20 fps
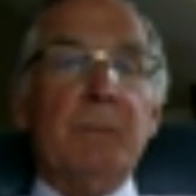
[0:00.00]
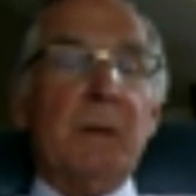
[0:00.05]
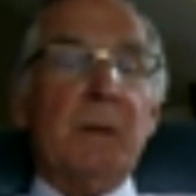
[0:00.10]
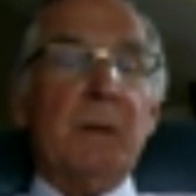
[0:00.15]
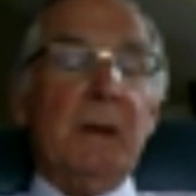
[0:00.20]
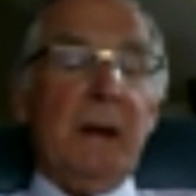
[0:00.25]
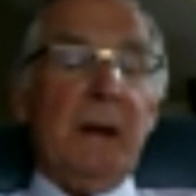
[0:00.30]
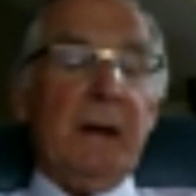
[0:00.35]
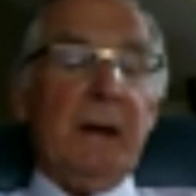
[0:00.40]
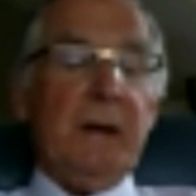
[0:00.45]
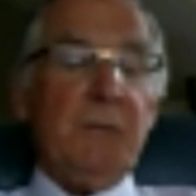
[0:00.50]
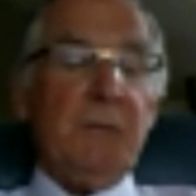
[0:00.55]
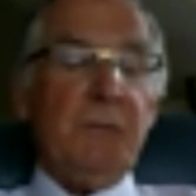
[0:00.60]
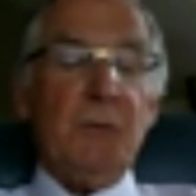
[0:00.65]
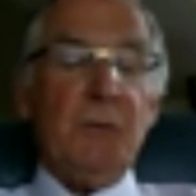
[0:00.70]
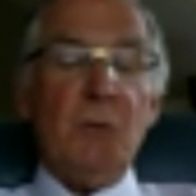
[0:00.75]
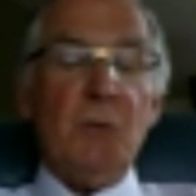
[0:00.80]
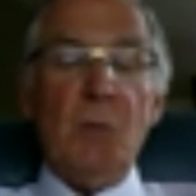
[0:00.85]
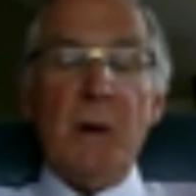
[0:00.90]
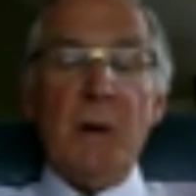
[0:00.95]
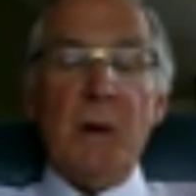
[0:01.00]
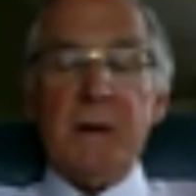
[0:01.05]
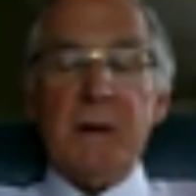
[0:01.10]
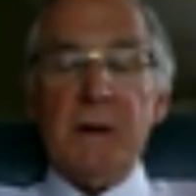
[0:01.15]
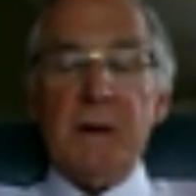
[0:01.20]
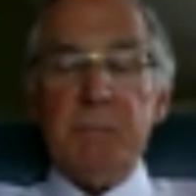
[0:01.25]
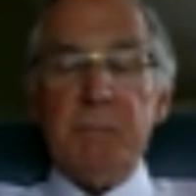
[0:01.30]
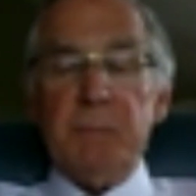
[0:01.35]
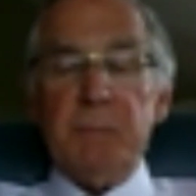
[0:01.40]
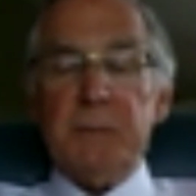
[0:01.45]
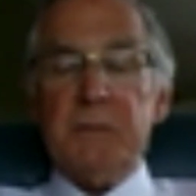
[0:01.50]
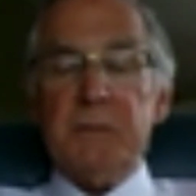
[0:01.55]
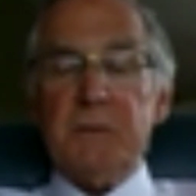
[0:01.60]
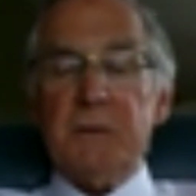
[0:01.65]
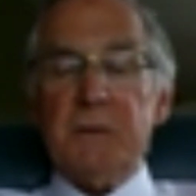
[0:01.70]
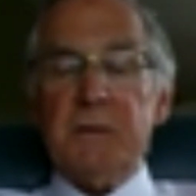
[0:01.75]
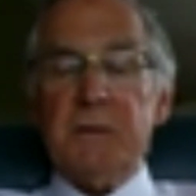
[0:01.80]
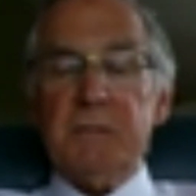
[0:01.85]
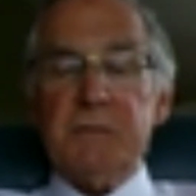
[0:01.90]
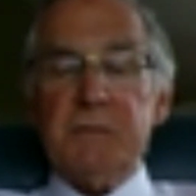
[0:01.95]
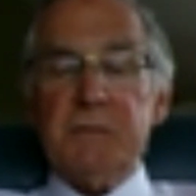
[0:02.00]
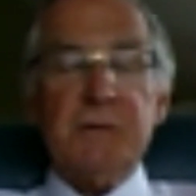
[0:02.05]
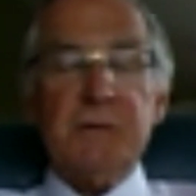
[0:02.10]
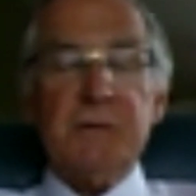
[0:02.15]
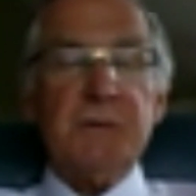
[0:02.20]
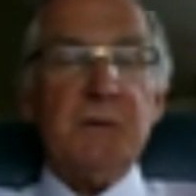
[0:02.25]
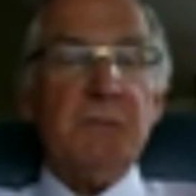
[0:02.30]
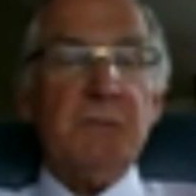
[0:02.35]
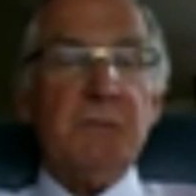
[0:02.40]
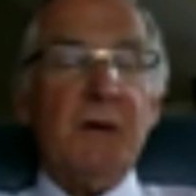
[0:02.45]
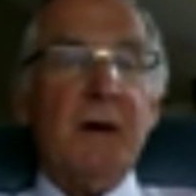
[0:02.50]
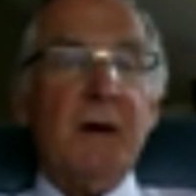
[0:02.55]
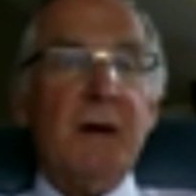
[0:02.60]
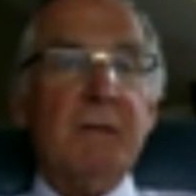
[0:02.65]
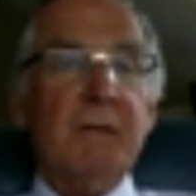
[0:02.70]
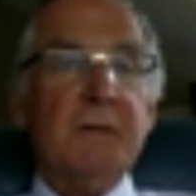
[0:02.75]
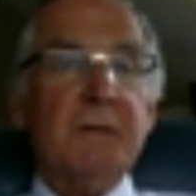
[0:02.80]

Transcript: And if you wake up at 65